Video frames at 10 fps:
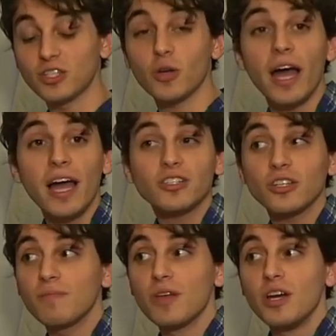So I
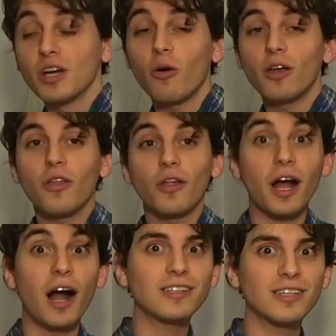actually, going into the
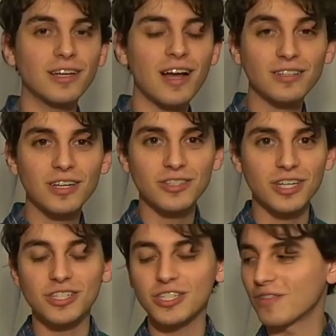cocktail, cocktail
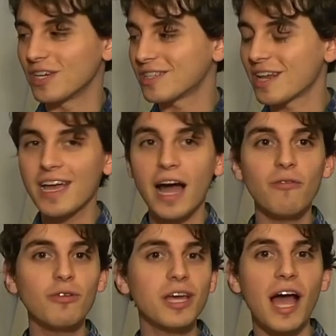sections of things today, I
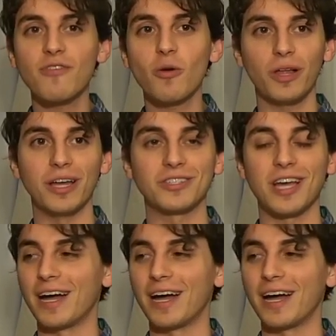really have no plans.